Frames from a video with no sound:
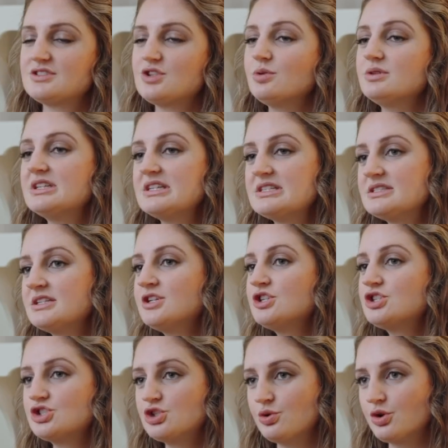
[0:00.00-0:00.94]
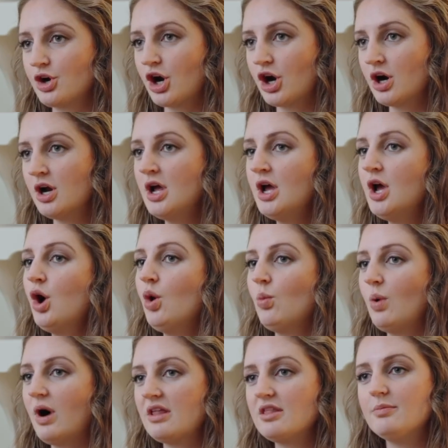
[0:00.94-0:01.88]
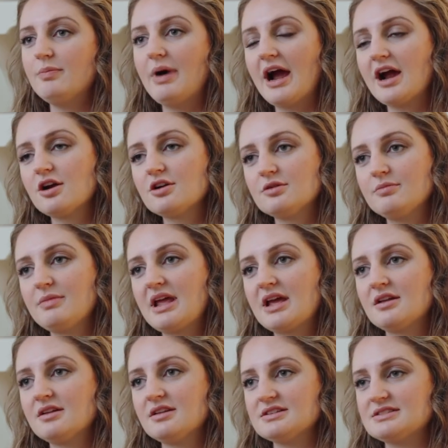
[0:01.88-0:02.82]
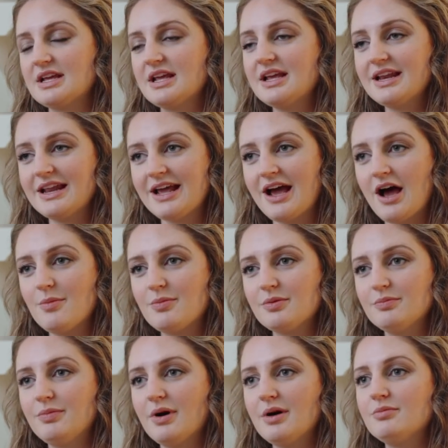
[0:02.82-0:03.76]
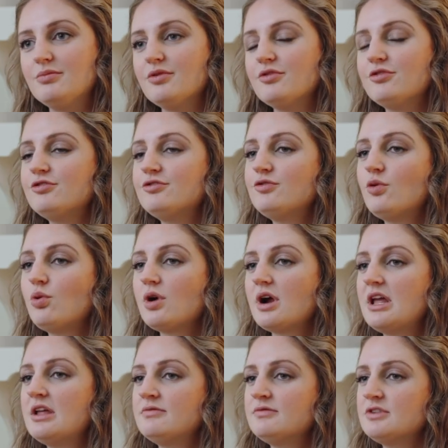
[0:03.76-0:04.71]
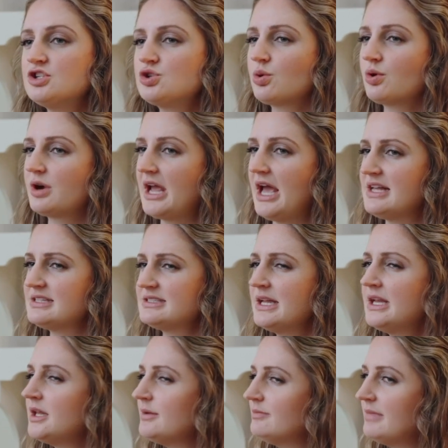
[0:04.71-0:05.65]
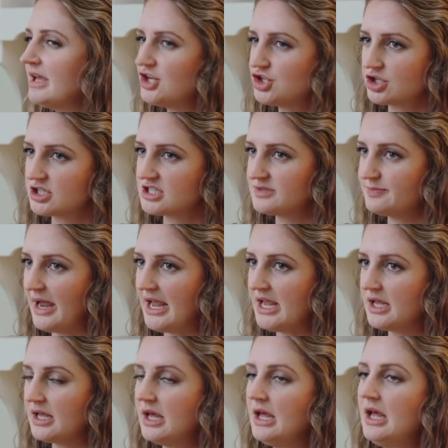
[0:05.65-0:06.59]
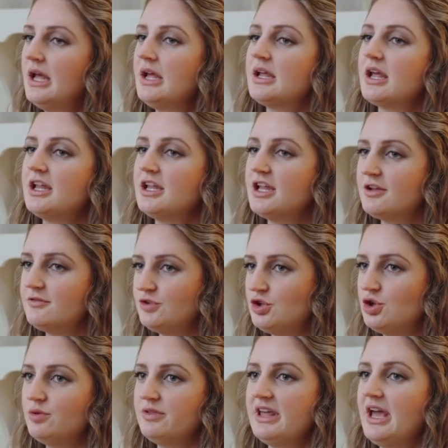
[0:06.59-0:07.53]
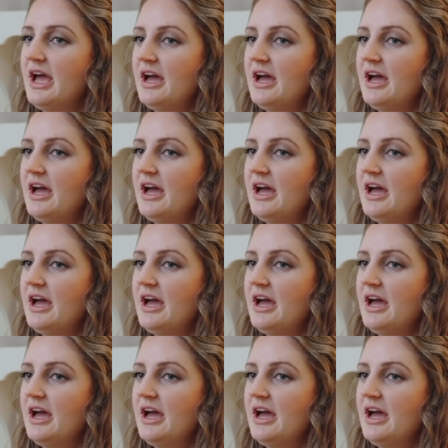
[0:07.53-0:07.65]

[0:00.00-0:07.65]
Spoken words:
So listing sooner while the buyer demand is heating up, but before inventory has any major spike, can give you the